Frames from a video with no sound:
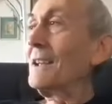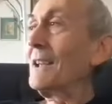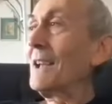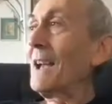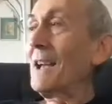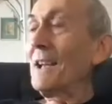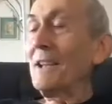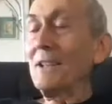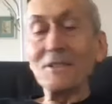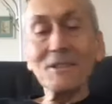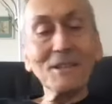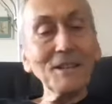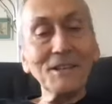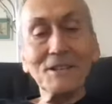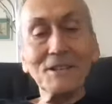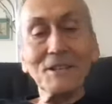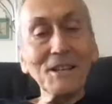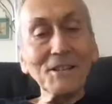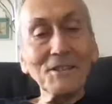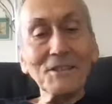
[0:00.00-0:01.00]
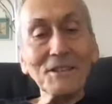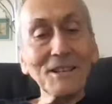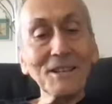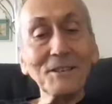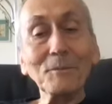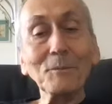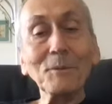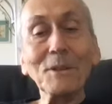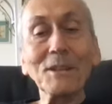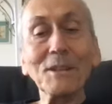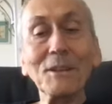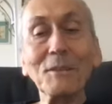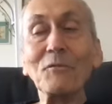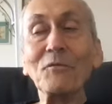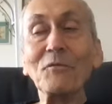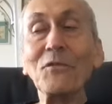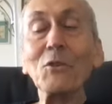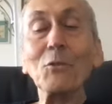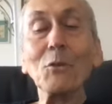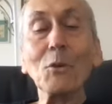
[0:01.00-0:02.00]
yeah, it doesn't, the
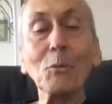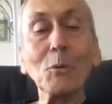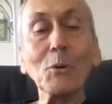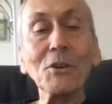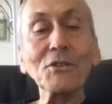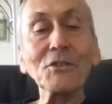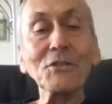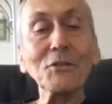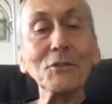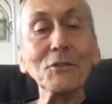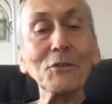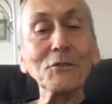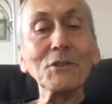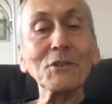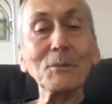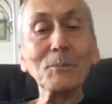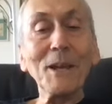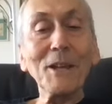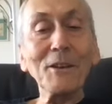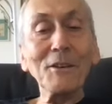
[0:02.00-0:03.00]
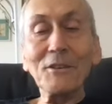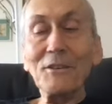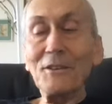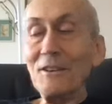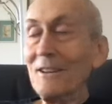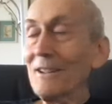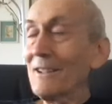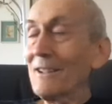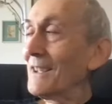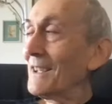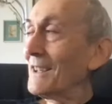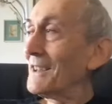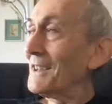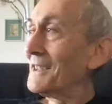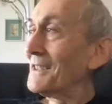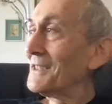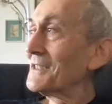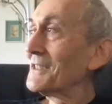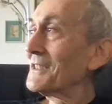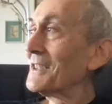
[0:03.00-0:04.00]
fewer words you use, the better it
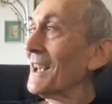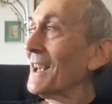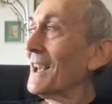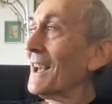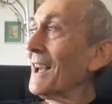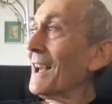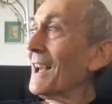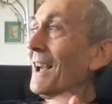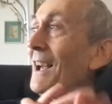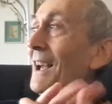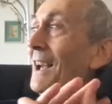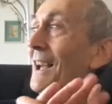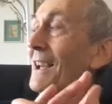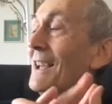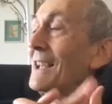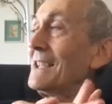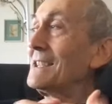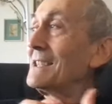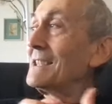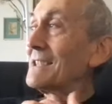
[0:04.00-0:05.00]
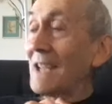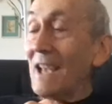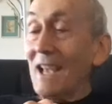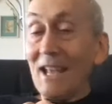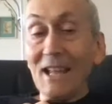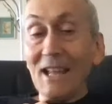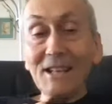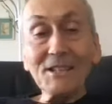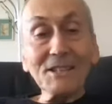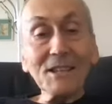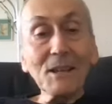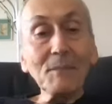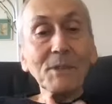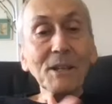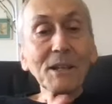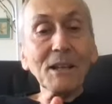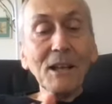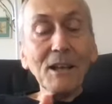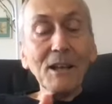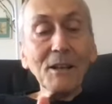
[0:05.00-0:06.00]
is. He said
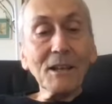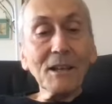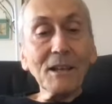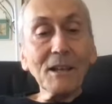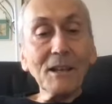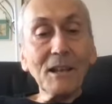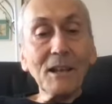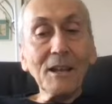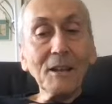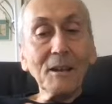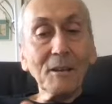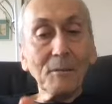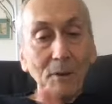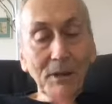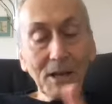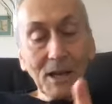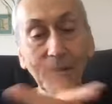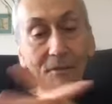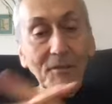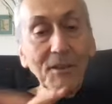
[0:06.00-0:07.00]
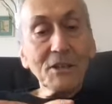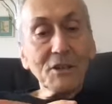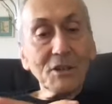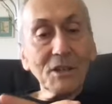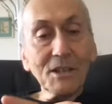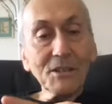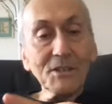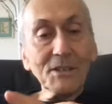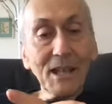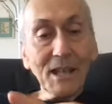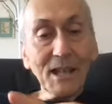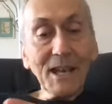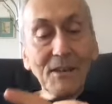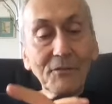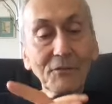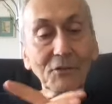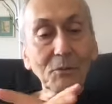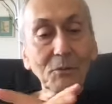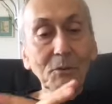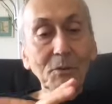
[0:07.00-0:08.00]
something like what I eventually said
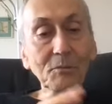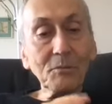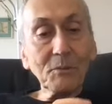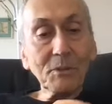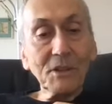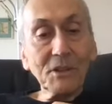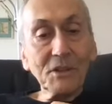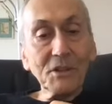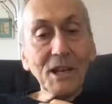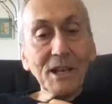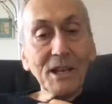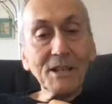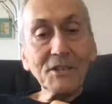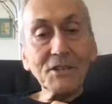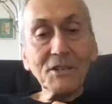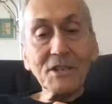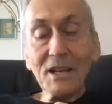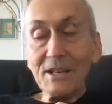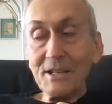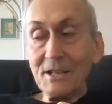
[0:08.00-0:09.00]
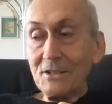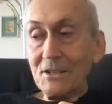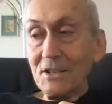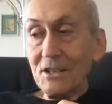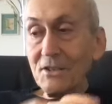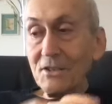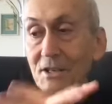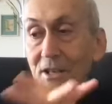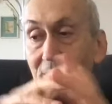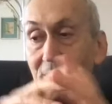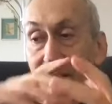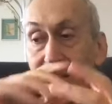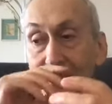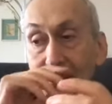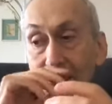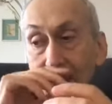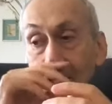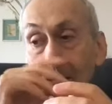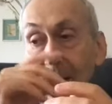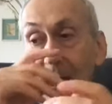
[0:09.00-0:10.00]
afterwards with the Chinese dictionary. He
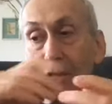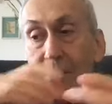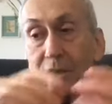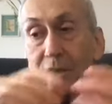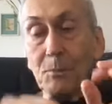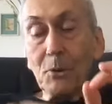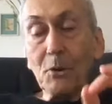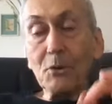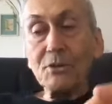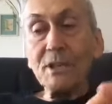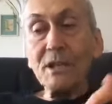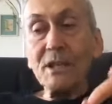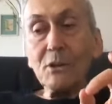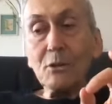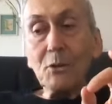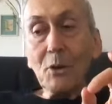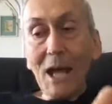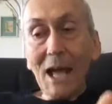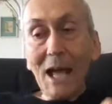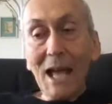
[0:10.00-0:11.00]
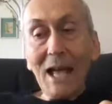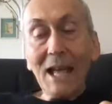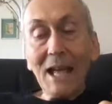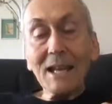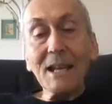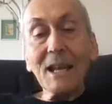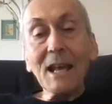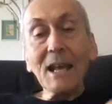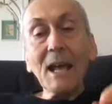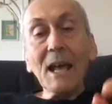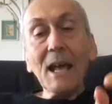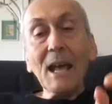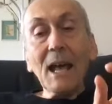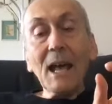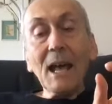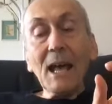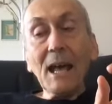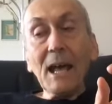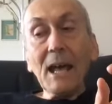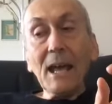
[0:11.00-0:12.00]
says, supposing you had
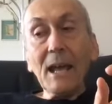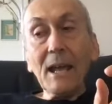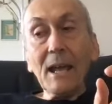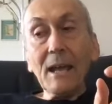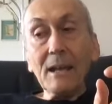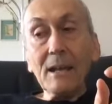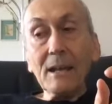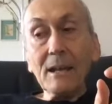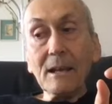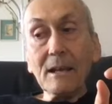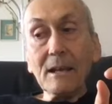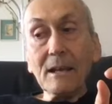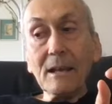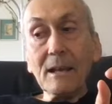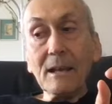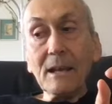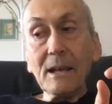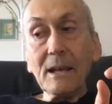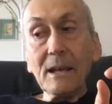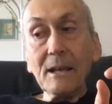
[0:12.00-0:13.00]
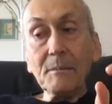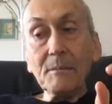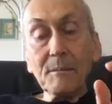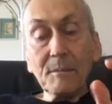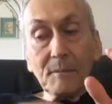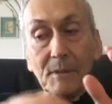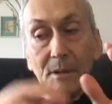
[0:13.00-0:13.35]
a a